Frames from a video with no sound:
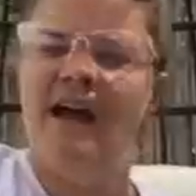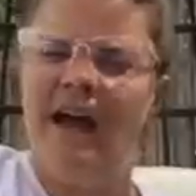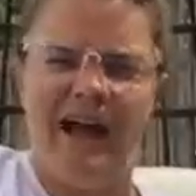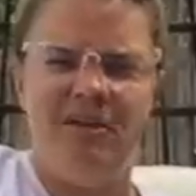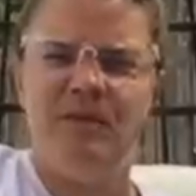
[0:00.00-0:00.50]

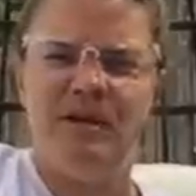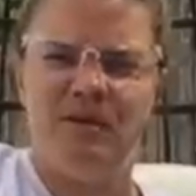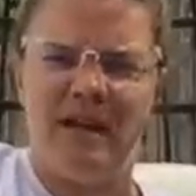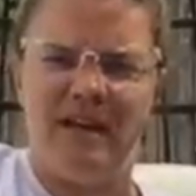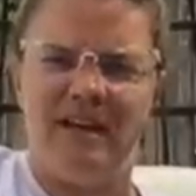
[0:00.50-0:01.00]
I'll be
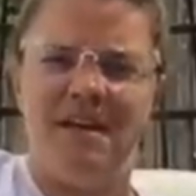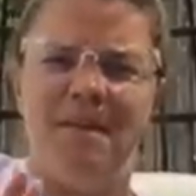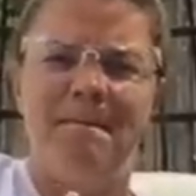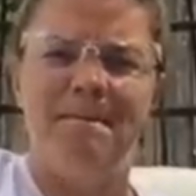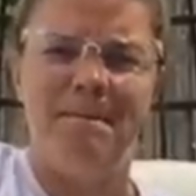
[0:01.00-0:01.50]
okay.
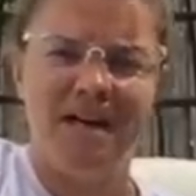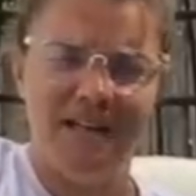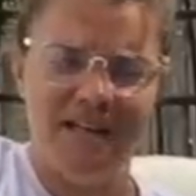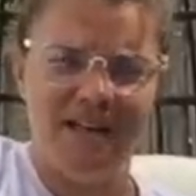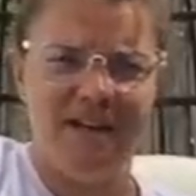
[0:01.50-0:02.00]
But
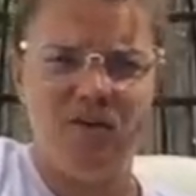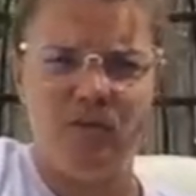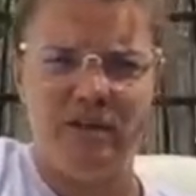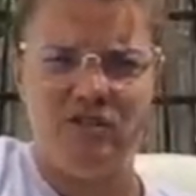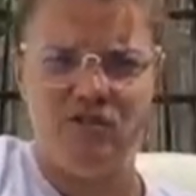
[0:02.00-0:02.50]

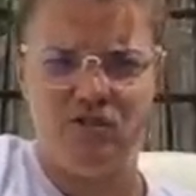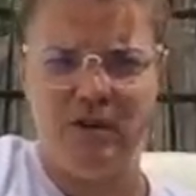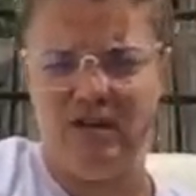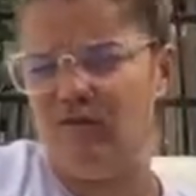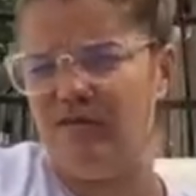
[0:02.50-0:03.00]
we do
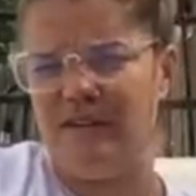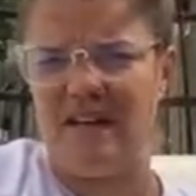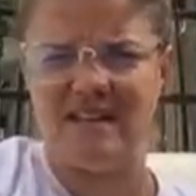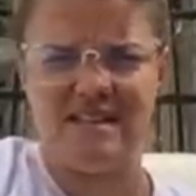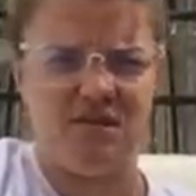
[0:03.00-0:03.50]
have a fun
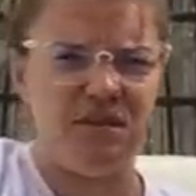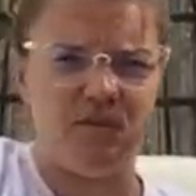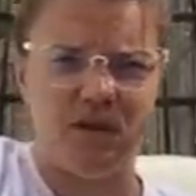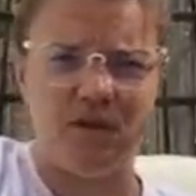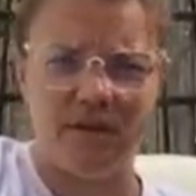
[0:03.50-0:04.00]
activity
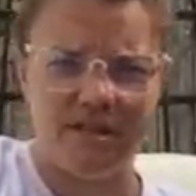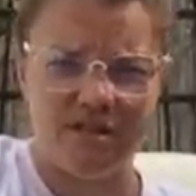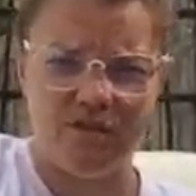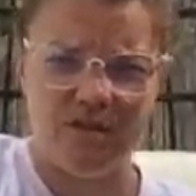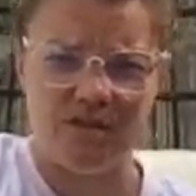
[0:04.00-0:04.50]
we're going to
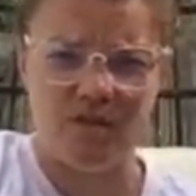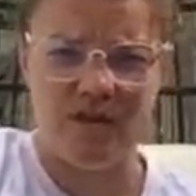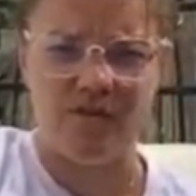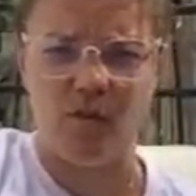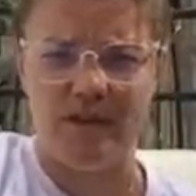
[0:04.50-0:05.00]
do this week
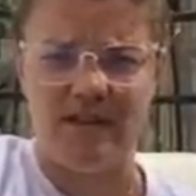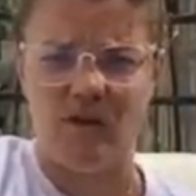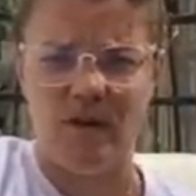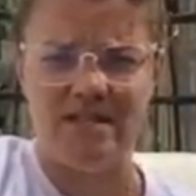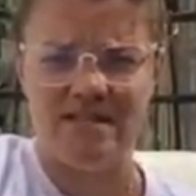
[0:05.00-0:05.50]
for One Thing
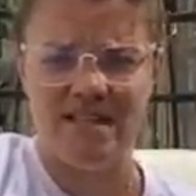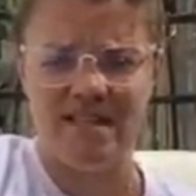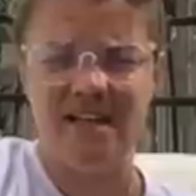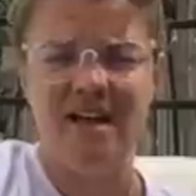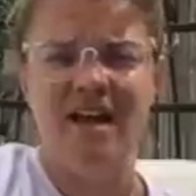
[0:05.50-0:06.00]
Wednesday.
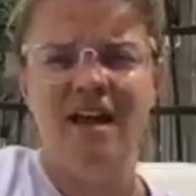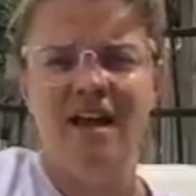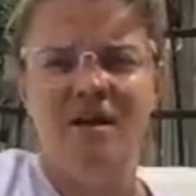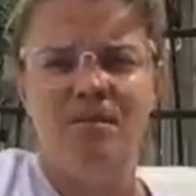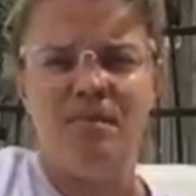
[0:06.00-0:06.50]

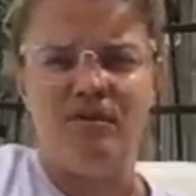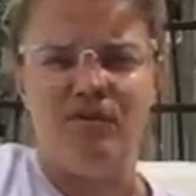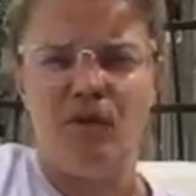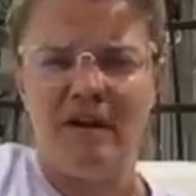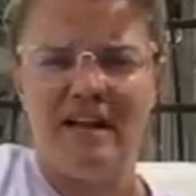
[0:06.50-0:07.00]

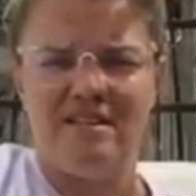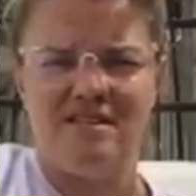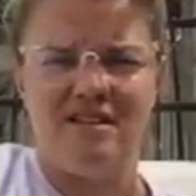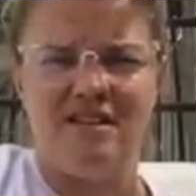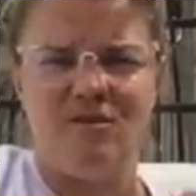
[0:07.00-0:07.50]
Before I get
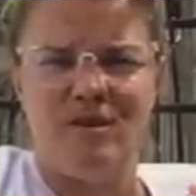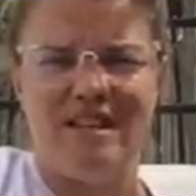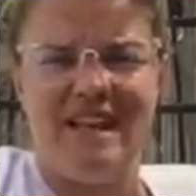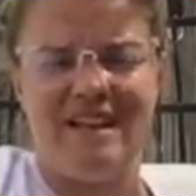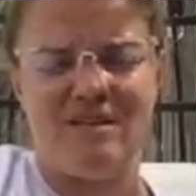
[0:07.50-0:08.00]
started with
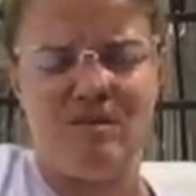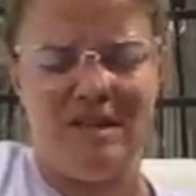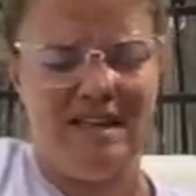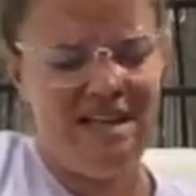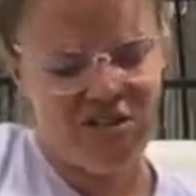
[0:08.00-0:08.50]
the
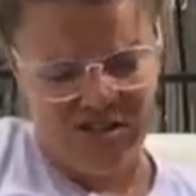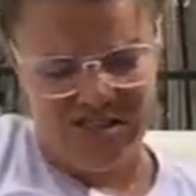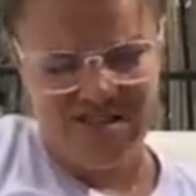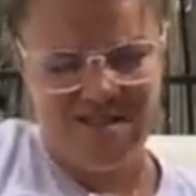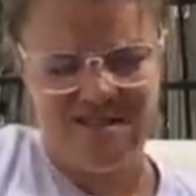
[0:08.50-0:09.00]

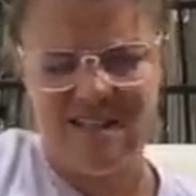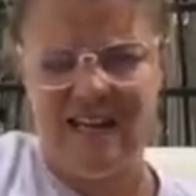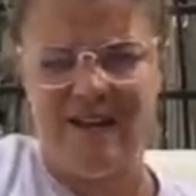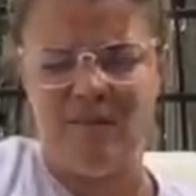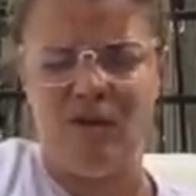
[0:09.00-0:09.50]
explanations,
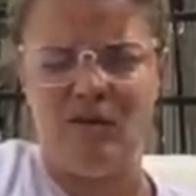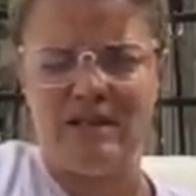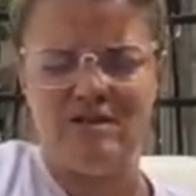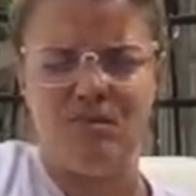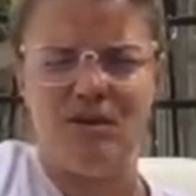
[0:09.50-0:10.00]
I'm going
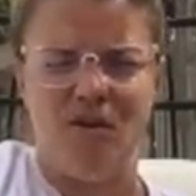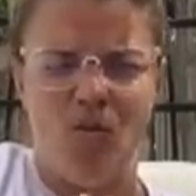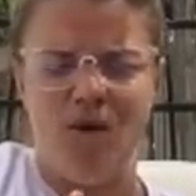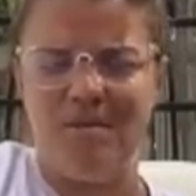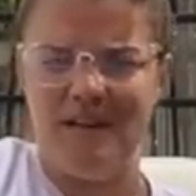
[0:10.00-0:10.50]
to put a
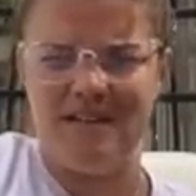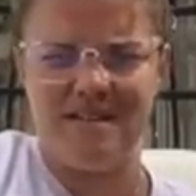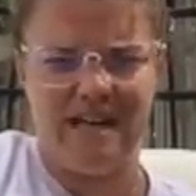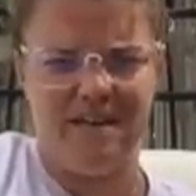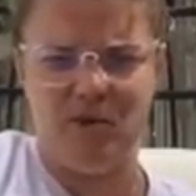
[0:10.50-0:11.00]
1-minute
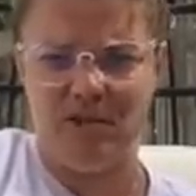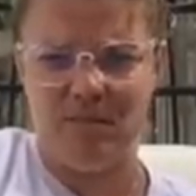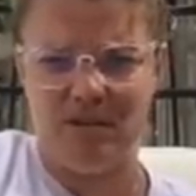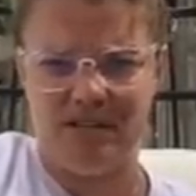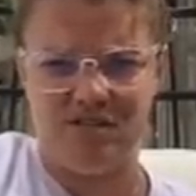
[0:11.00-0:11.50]
timer up
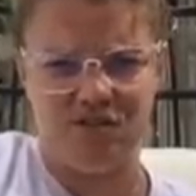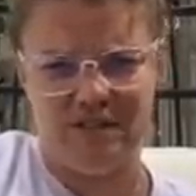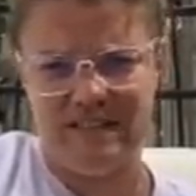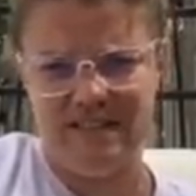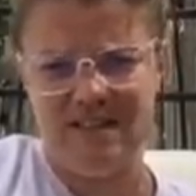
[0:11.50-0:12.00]
on the
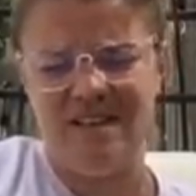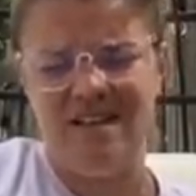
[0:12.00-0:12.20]
screen.